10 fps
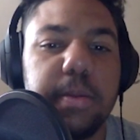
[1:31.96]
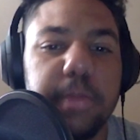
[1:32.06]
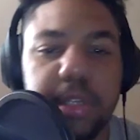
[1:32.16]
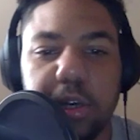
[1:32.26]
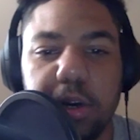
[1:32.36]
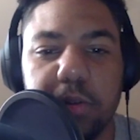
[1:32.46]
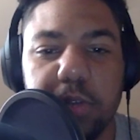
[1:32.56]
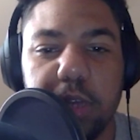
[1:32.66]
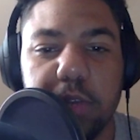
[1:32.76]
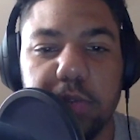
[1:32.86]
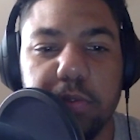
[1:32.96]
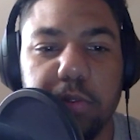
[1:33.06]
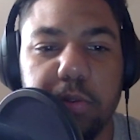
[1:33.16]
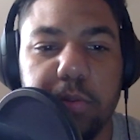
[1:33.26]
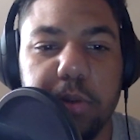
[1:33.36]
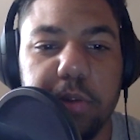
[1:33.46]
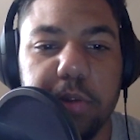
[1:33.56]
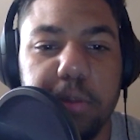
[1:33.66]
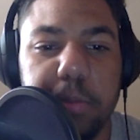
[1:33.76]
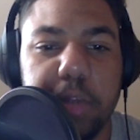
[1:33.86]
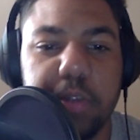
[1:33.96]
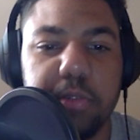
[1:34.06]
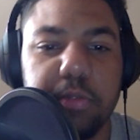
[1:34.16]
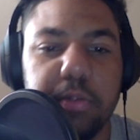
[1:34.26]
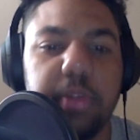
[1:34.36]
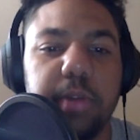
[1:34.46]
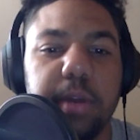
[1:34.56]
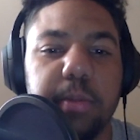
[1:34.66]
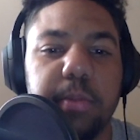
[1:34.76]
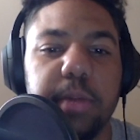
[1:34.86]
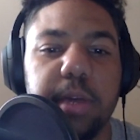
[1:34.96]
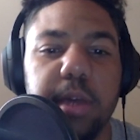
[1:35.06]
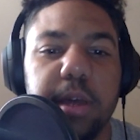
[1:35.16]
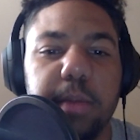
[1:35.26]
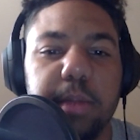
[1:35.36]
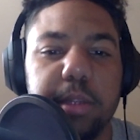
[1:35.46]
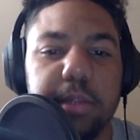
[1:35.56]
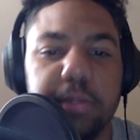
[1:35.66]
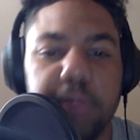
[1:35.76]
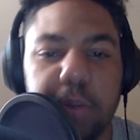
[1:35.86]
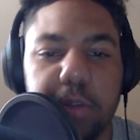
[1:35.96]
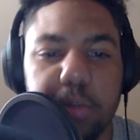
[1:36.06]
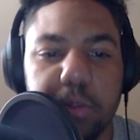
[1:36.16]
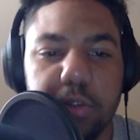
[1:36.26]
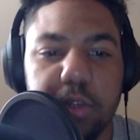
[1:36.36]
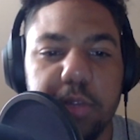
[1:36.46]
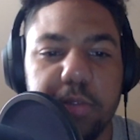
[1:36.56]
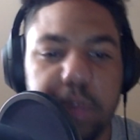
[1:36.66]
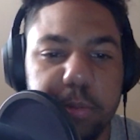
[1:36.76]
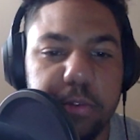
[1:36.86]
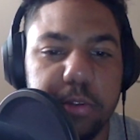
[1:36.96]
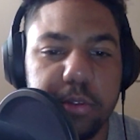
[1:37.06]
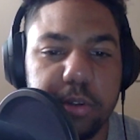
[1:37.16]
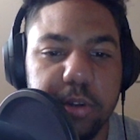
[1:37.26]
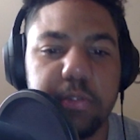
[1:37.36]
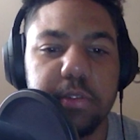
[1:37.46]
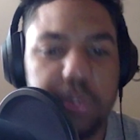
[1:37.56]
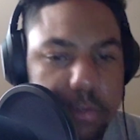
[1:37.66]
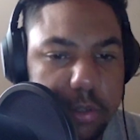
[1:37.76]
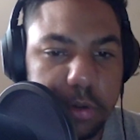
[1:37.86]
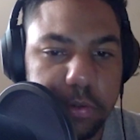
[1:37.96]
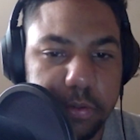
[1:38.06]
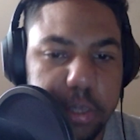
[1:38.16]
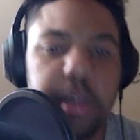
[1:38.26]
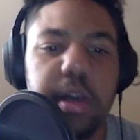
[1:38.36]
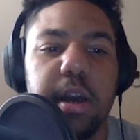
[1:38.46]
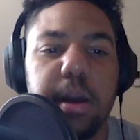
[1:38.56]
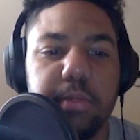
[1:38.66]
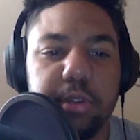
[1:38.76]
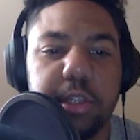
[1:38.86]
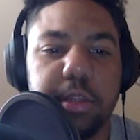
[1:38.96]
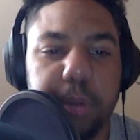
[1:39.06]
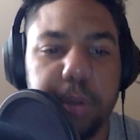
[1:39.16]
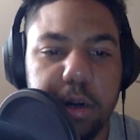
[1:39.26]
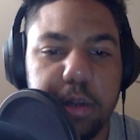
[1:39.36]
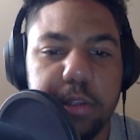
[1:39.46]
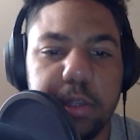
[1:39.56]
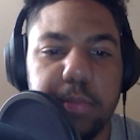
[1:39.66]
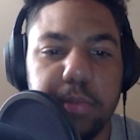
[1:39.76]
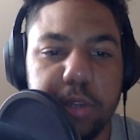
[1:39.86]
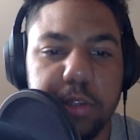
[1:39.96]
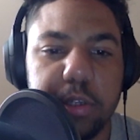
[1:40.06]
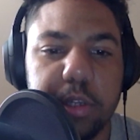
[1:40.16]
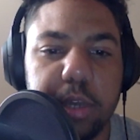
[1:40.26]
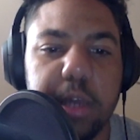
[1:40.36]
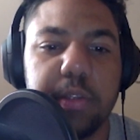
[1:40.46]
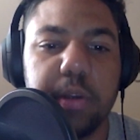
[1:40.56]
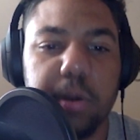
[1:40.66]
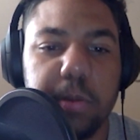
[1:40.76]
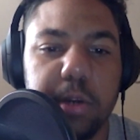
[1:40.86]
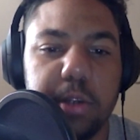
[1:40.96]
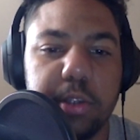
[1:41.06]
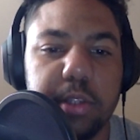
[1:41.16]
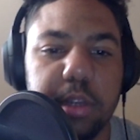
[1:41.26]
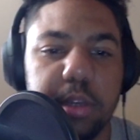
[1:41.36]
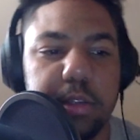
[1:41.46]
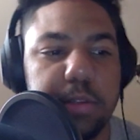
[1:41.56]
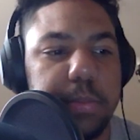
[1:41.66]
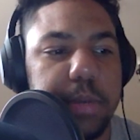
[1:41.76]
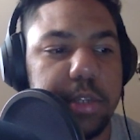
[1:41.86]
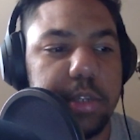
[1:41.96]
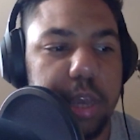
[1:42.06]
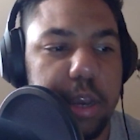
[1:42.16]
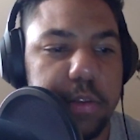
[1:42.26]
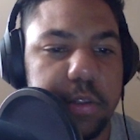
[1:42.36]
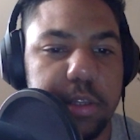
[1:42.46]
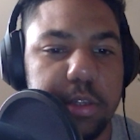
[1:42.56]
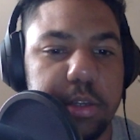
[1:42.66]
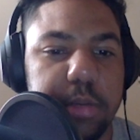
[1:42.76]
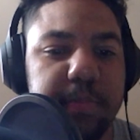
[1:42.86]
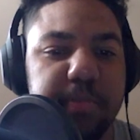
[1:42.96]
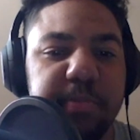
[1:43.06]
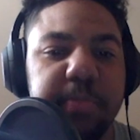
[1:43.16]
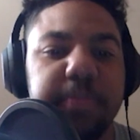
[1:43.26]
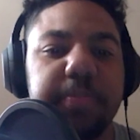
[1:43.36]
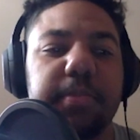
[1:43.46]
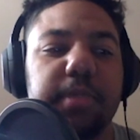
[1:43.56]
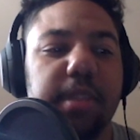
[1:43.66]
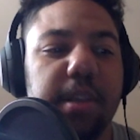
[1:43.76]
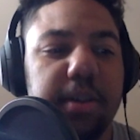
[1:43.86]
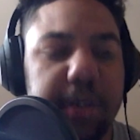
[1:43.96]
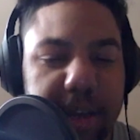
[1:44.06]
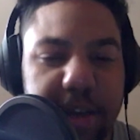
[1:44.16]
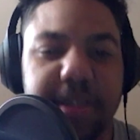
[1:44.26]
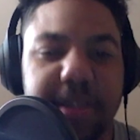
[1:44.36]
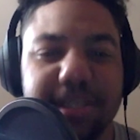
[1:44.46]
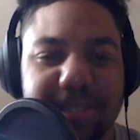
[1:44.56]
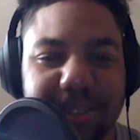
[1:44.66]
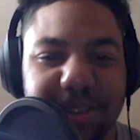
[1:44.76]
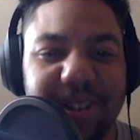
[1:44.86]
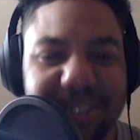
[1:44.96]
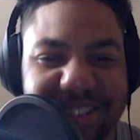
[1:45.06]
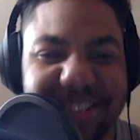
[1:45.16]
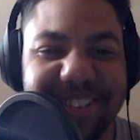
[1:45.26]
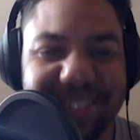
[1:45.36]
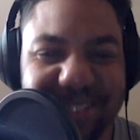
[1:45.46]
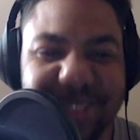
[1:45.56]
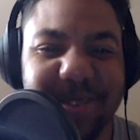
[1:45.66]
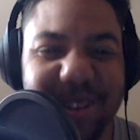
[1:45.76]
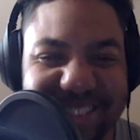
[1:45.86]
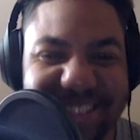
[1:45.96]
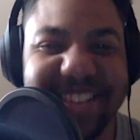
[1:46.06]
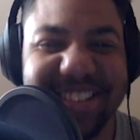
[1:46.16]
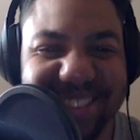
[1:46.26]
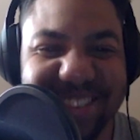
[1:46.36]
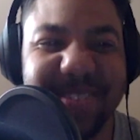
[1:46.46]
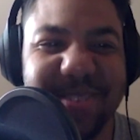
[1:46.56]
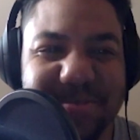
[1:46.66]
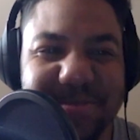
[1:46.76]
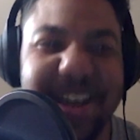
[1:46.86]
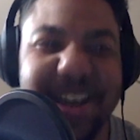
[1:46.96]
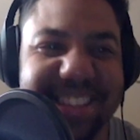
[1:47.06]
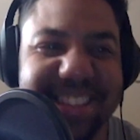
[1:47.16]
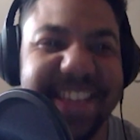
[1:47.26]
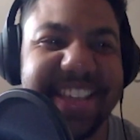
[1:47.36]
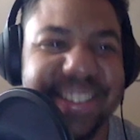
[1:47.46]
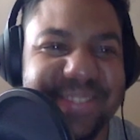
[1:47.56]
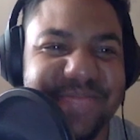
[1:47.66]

Magic Isle takes the form of an imagined photo album, blending found imagery, family photographs, and new photography, bridging the past and present as a homage to the artist's Bayesian heritage. Hey, there's a lot to unpack there.